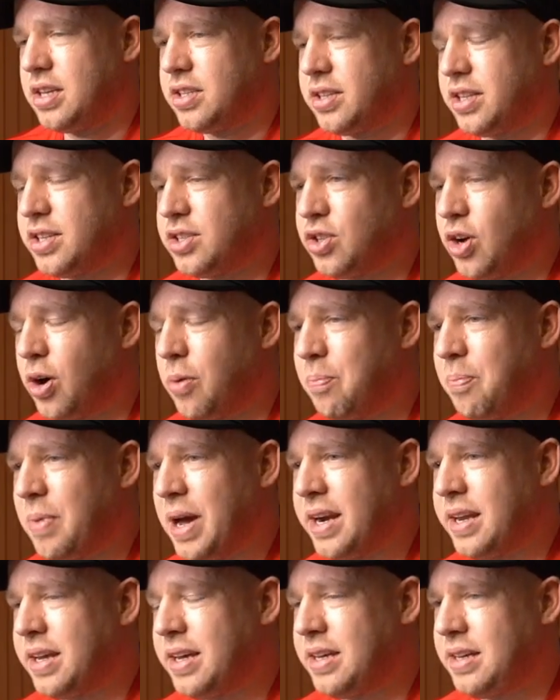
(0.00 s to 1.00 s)
there's not
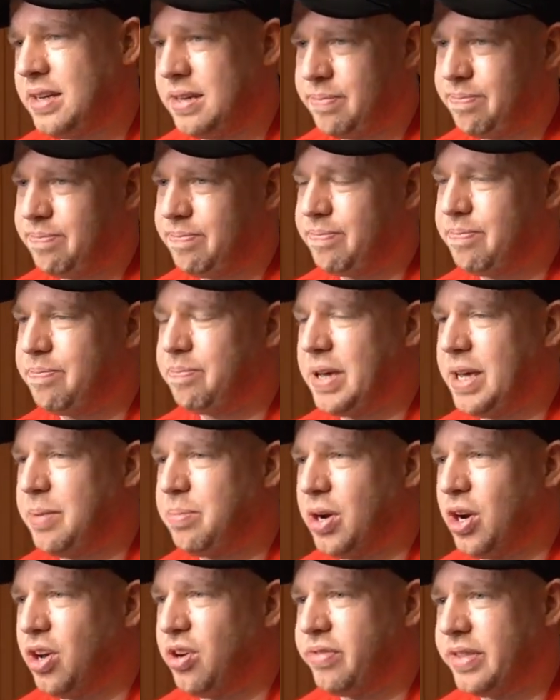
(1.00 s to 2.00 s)
many
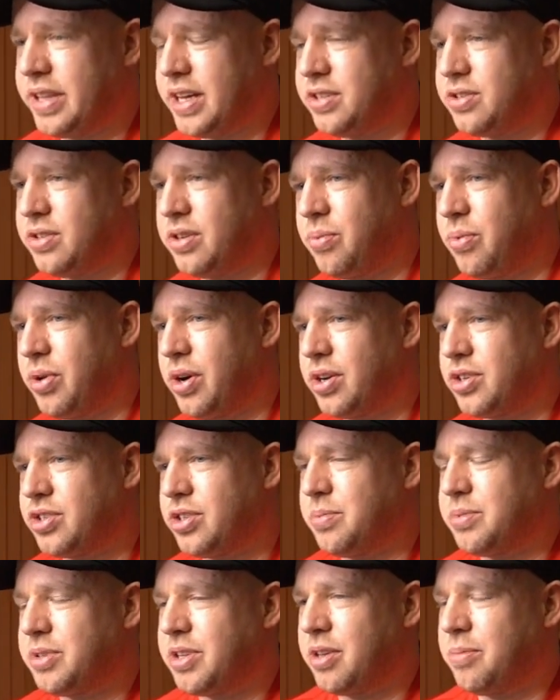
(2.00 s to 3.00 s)
people over there doing
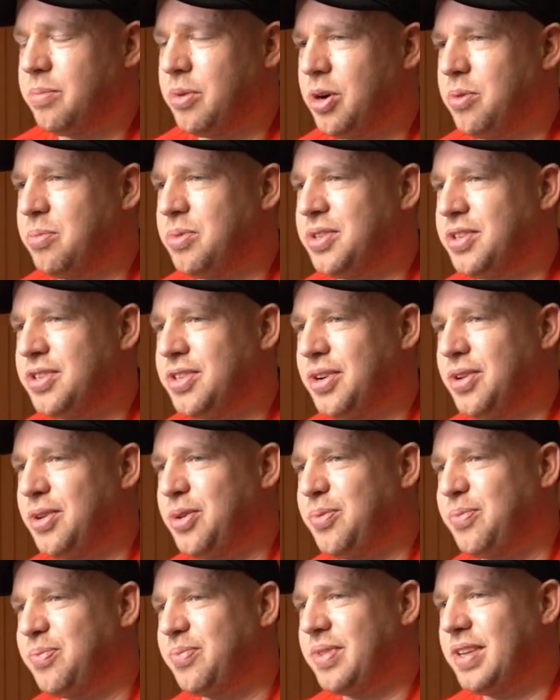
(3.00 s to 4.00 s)
workshops at the moment. So
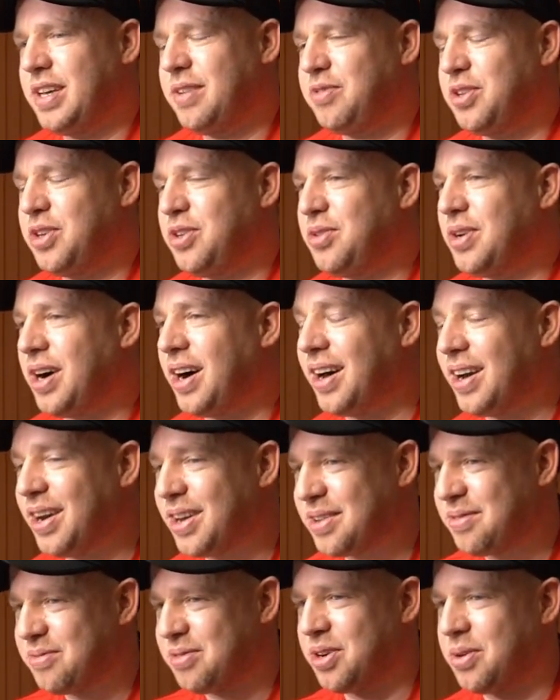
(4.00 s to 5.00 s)
if you are
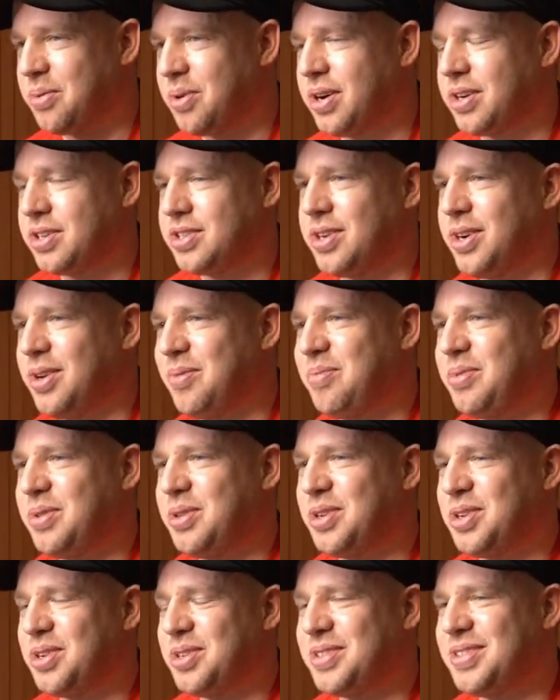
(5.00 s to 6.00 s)
looking for a workshop,
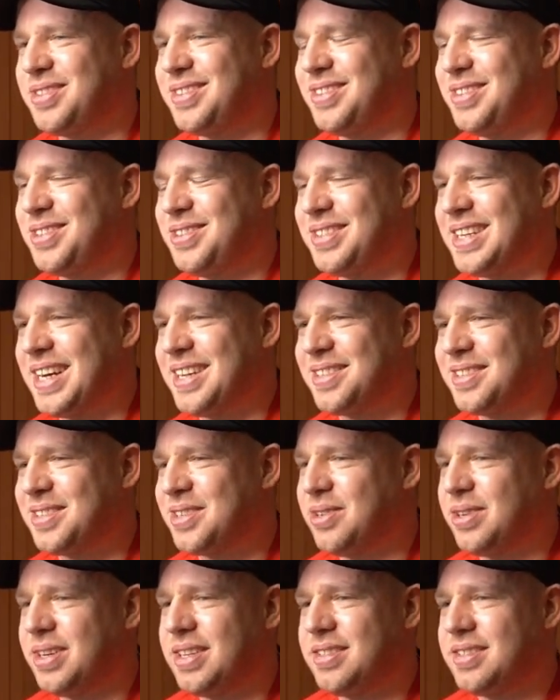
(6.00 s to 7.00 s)
or your dance
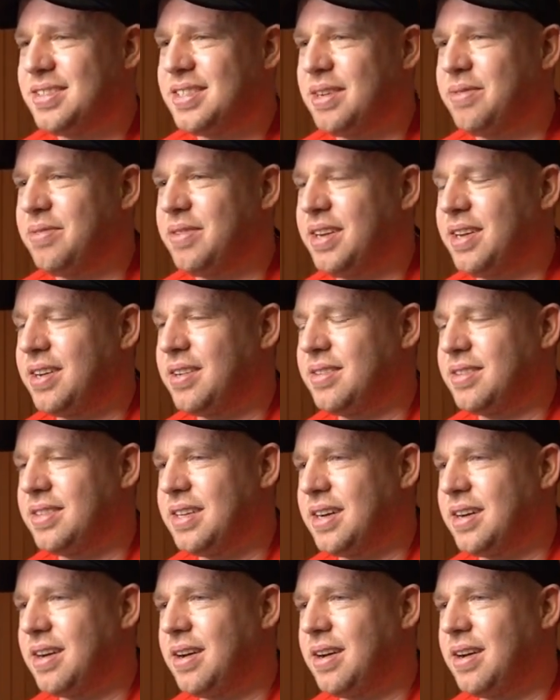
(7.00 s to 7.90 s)
school is, definitely contact